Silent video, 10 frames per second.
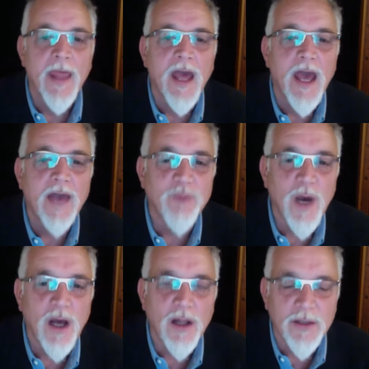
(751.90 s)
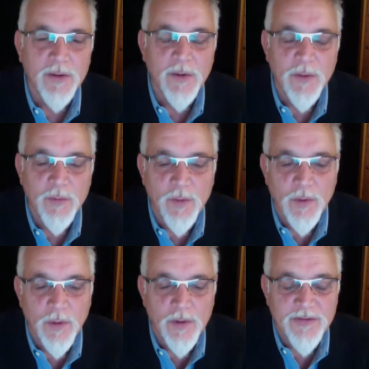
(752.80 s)
As well, and
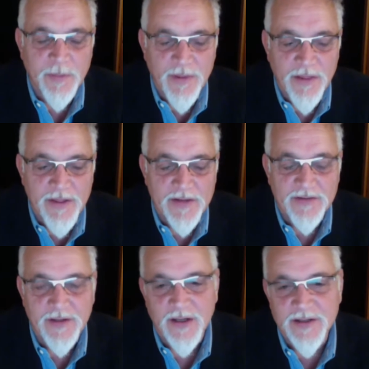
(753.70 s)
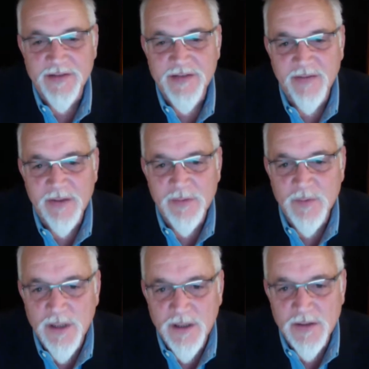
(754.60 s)
some of the things that I discovered when
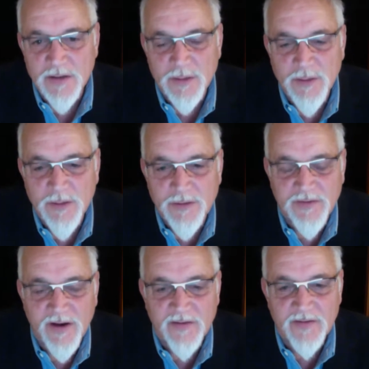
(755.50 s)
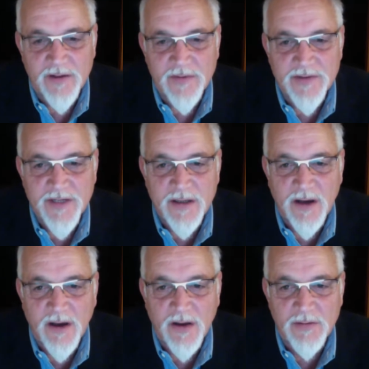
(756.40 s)
I wrote the 5-volume set
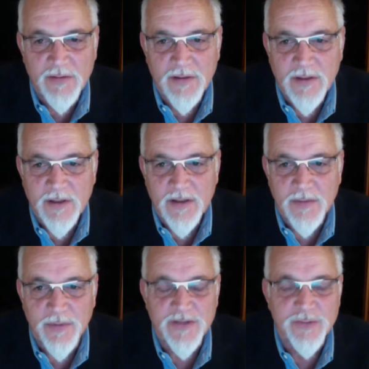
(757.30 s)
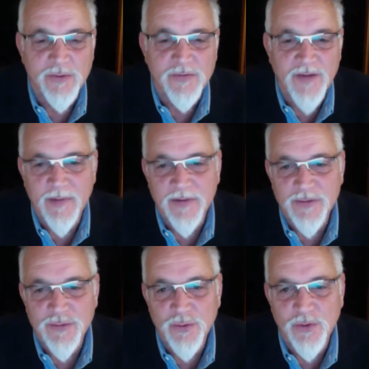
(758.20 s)
on the British royal family, the
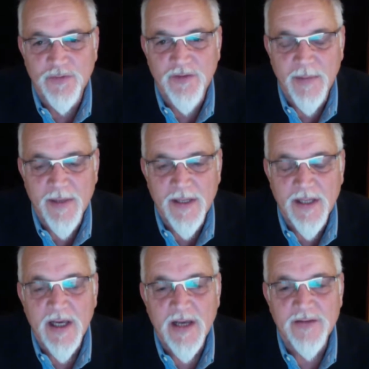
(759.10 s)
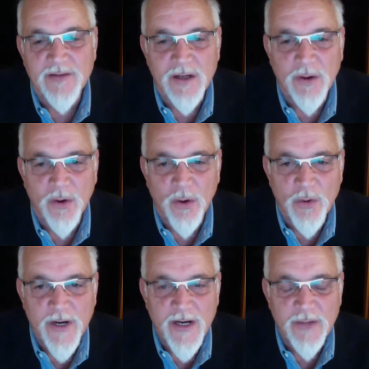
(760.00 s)
true royal family, is I'd
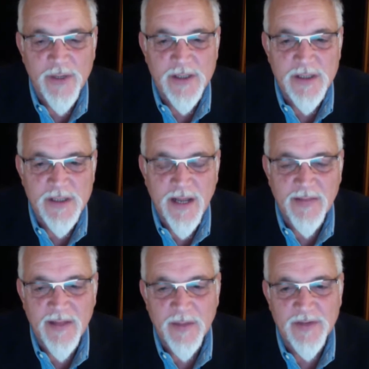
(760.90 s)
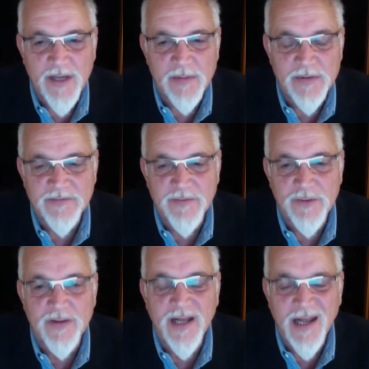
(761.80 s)
already written and then was able to
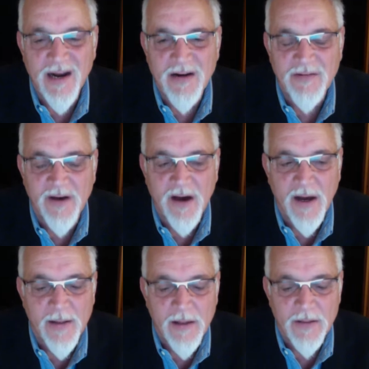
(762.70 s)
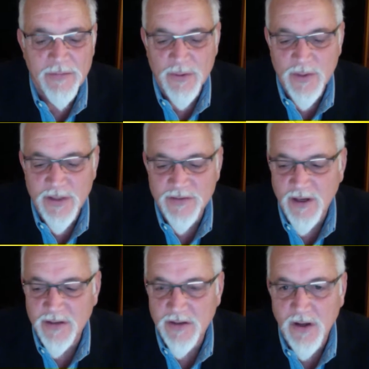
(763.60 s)
further clarify through
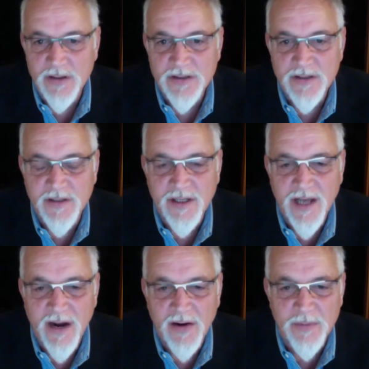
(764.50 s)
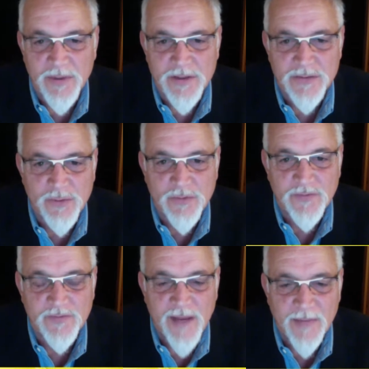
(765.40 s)
inside knowledge that the current British royal
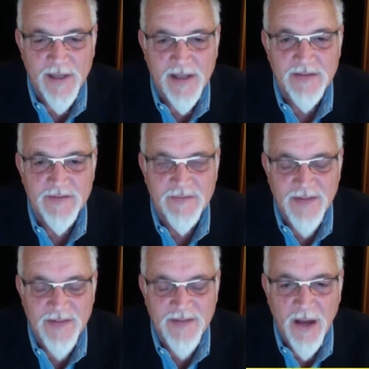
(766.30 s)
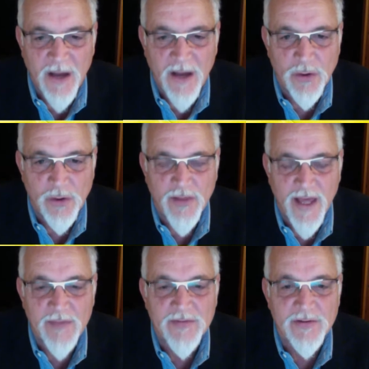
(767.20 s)
family is flatline royal. They're
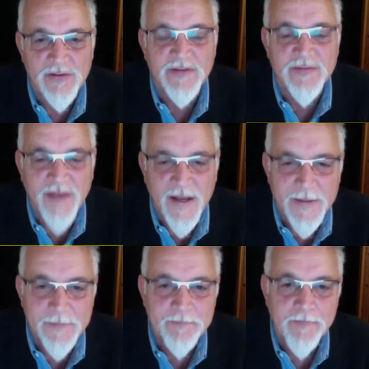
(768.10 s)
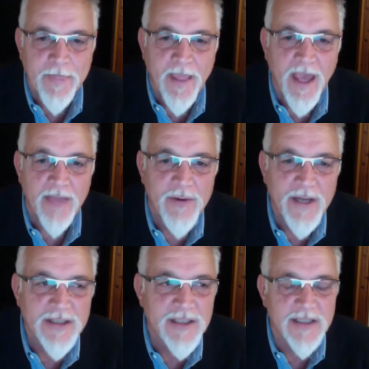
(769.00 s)
absolutely fake, and they're
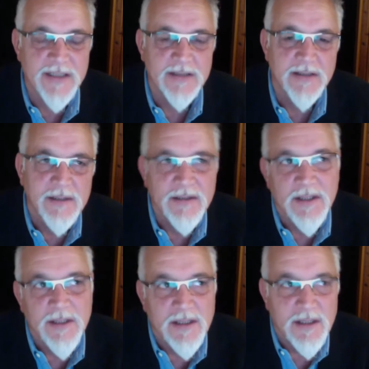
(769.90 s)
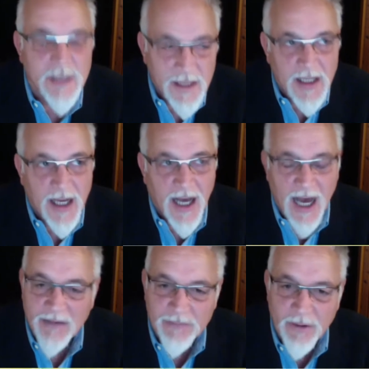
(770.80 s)
actually
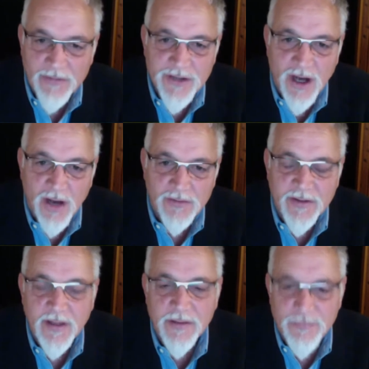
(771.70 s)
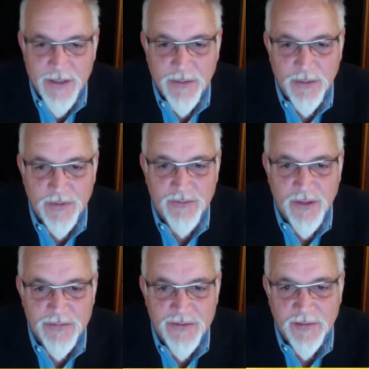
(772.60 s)
half Rothschilds, and then 3/4
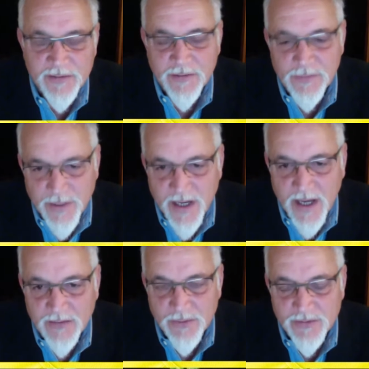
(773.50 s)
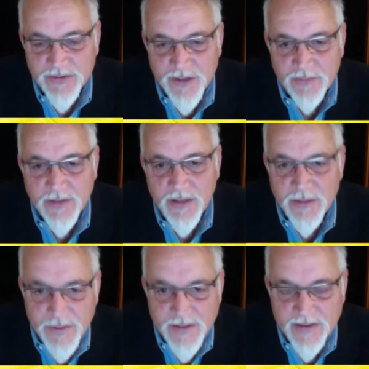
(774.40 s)
Rothschilds, and 3/8 Rothschild, and then
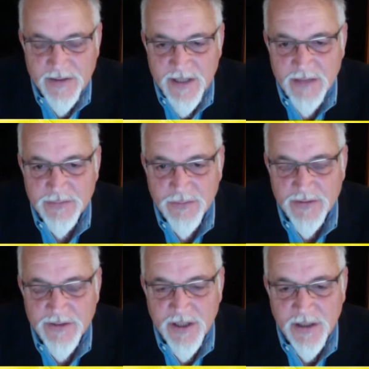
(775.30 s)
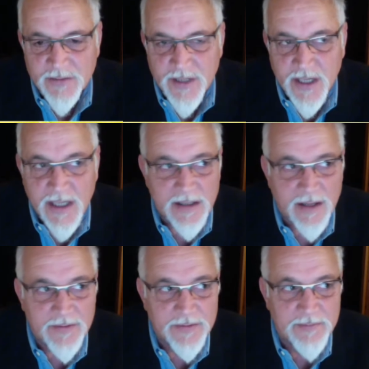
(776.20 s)
3/16 Rothschilds. And I
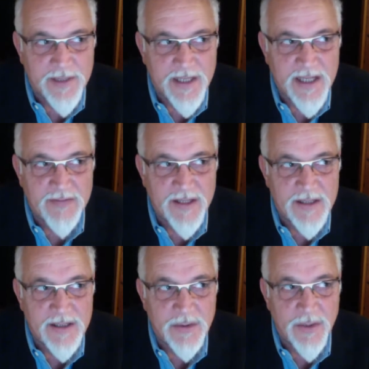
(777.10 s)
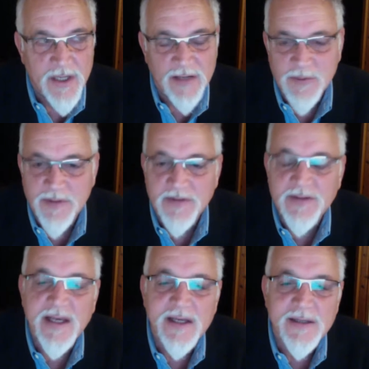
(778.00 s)
believe that Queen Elizabeth
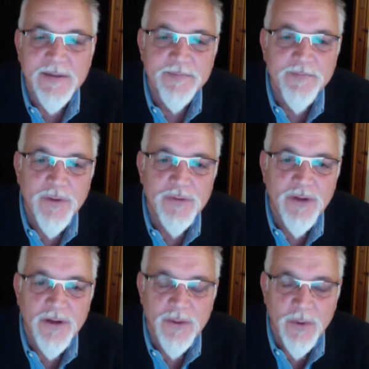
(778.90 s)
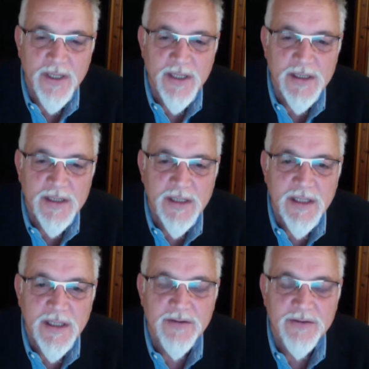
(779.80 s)
II, who's not a queen,
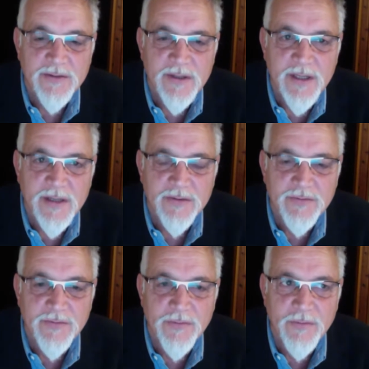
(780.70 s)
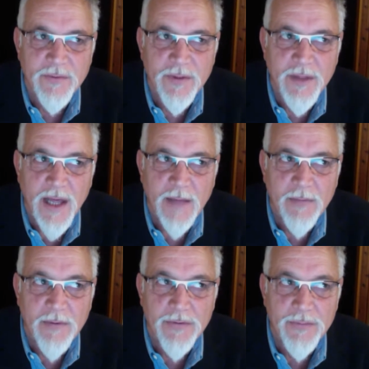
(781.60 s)
is
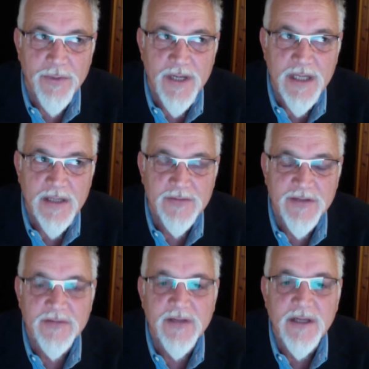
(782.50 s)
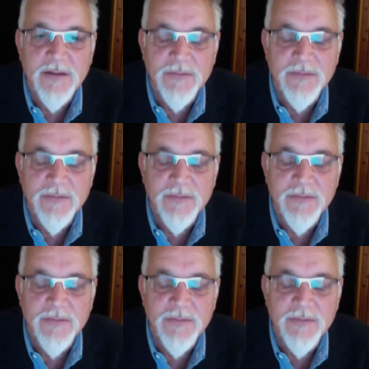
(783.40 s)
3/16